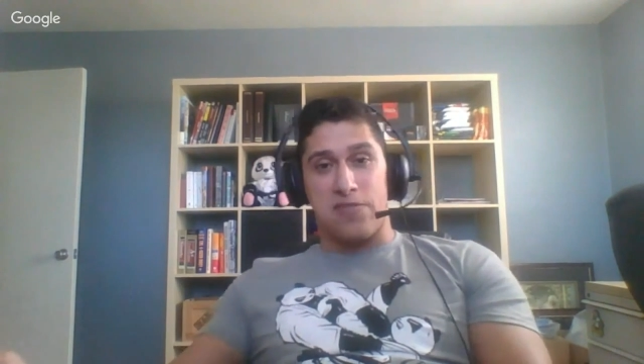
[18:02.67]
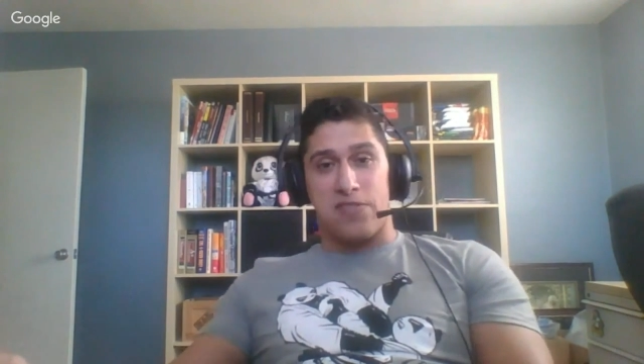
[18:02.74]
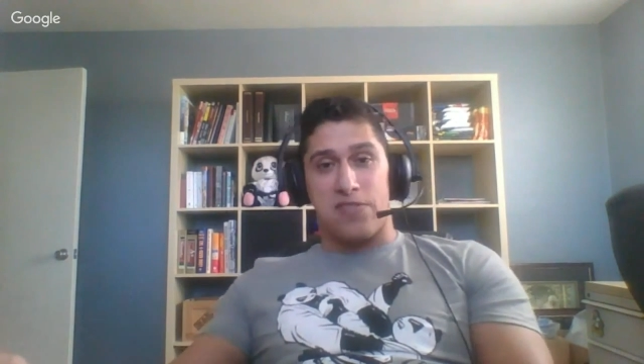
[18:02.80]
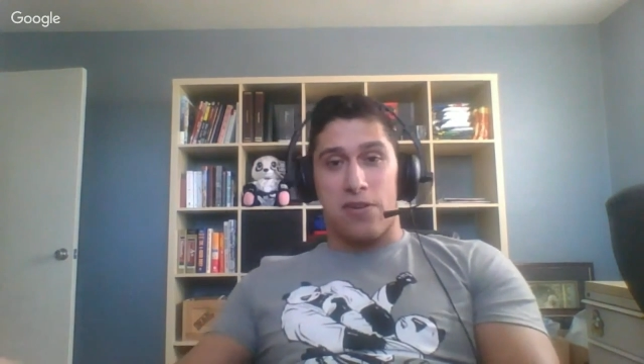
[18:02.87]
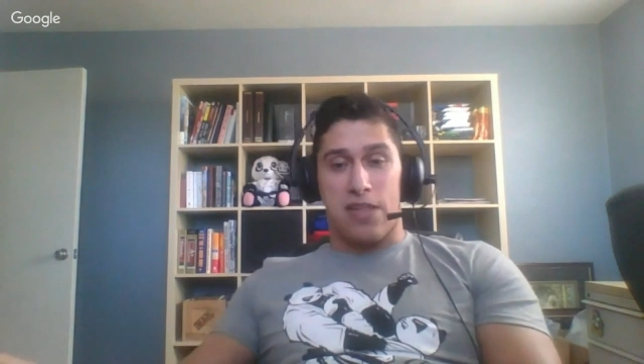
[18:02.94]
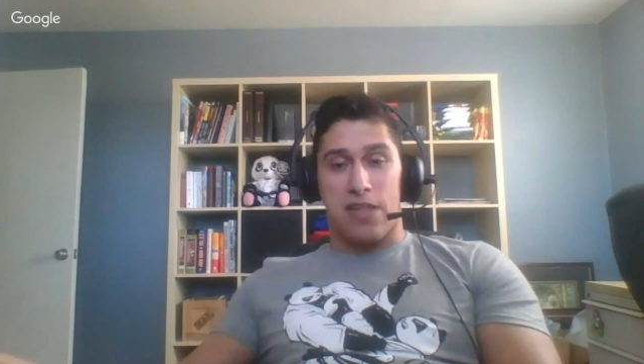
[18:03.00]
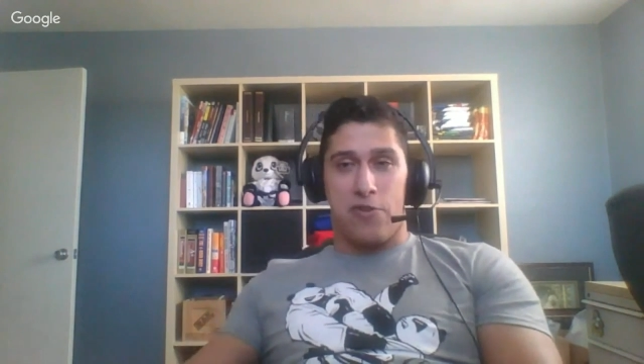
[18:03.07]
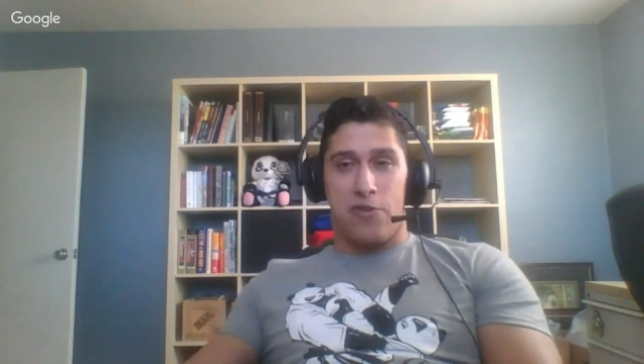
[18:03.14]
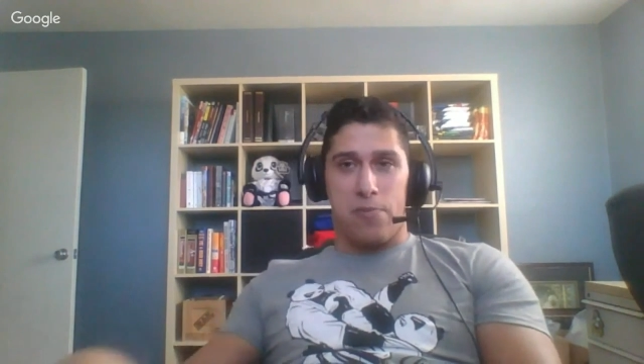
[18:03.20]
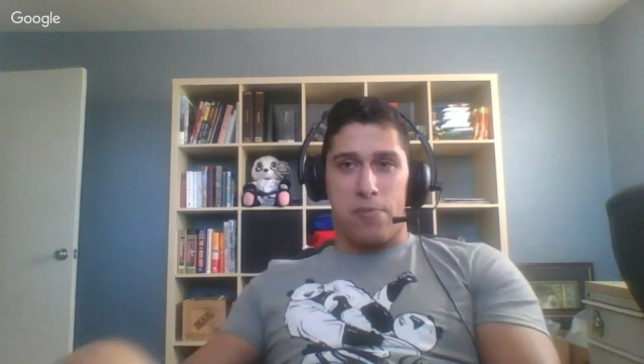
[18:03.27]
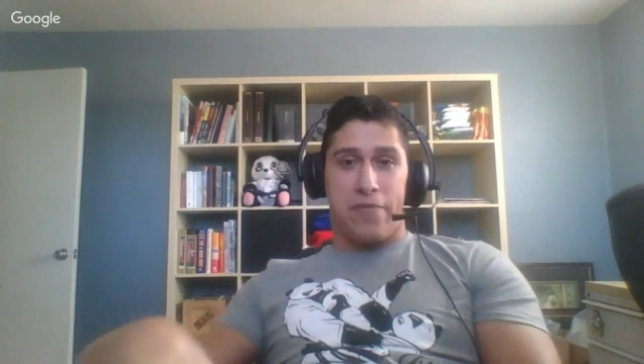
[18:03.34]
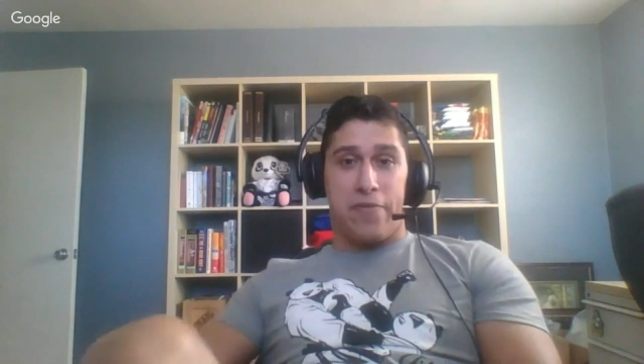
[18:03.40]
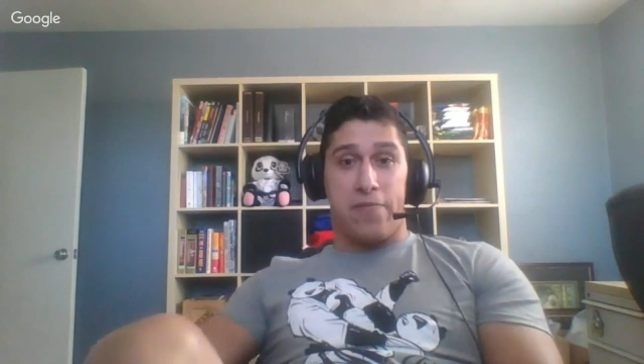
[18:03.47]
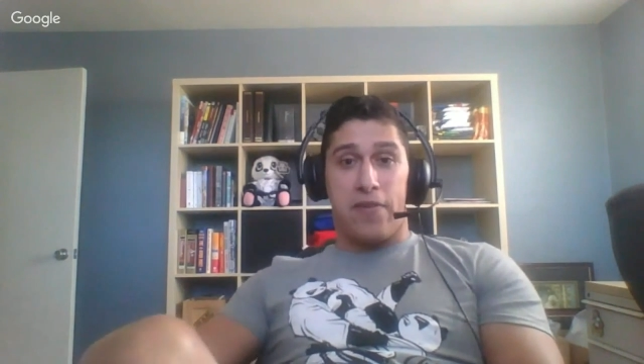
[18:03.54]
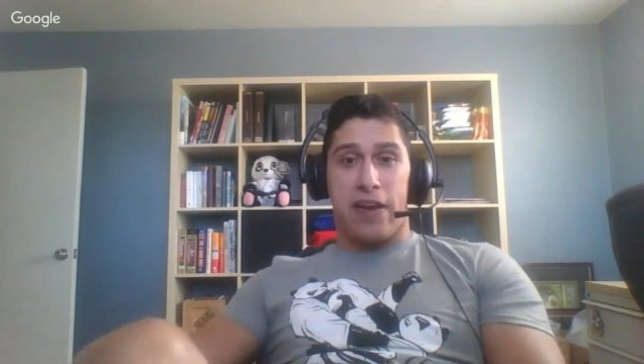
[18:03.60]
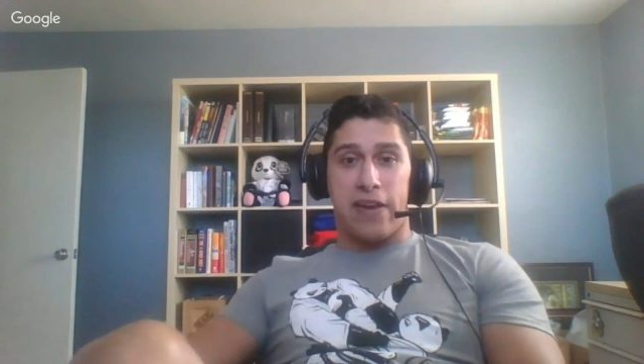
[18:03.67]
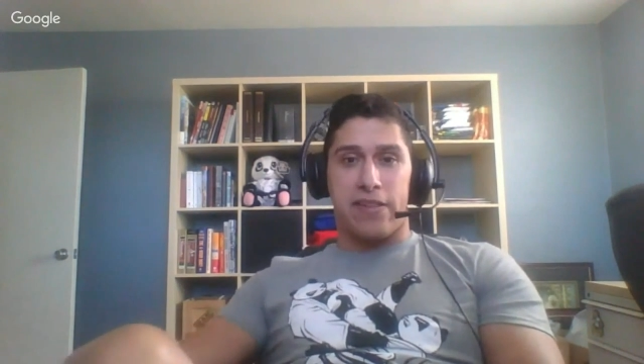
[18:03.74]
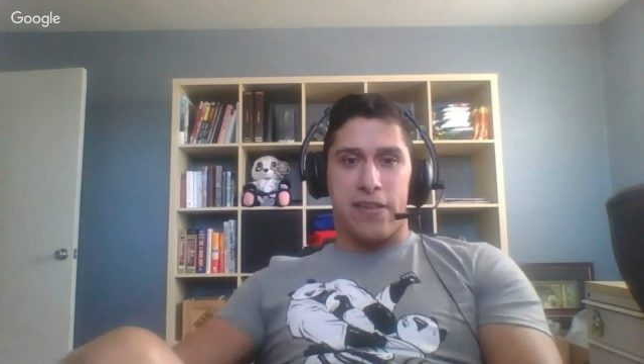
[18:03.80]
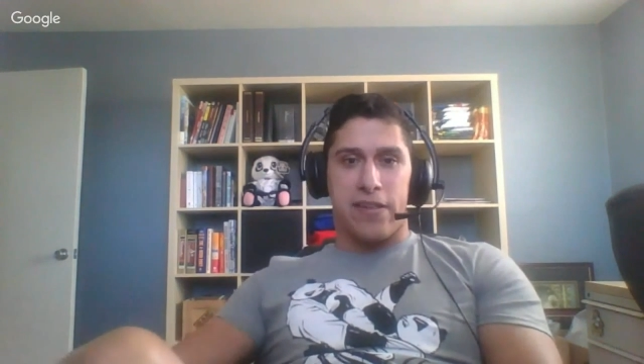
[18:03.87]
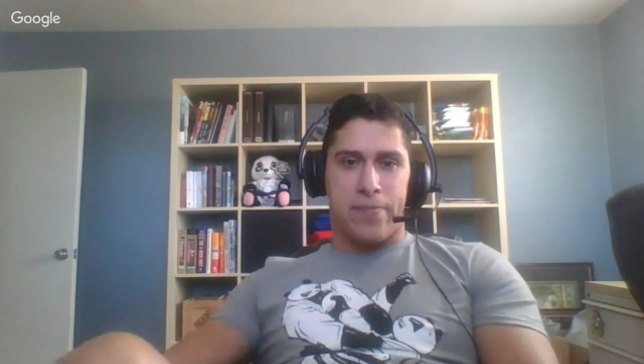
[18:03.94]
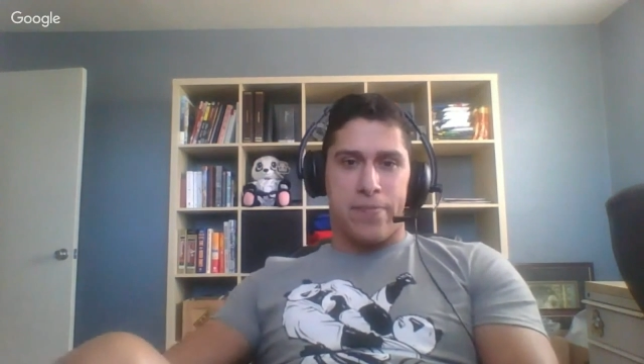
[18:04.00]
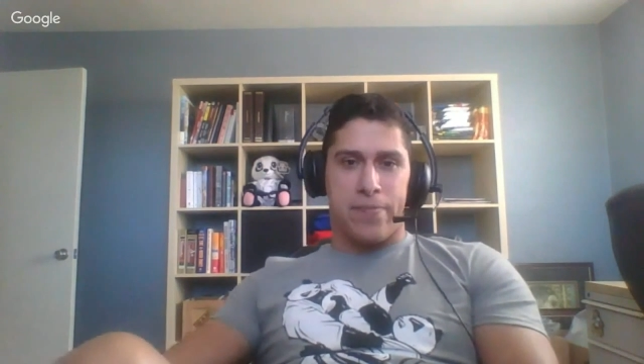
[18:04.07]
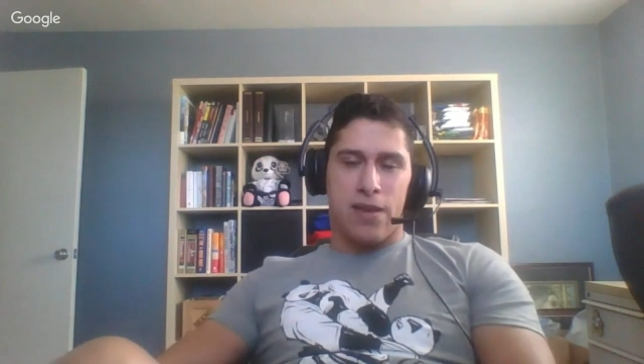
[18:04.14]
it was called North Plainfield Fight Club.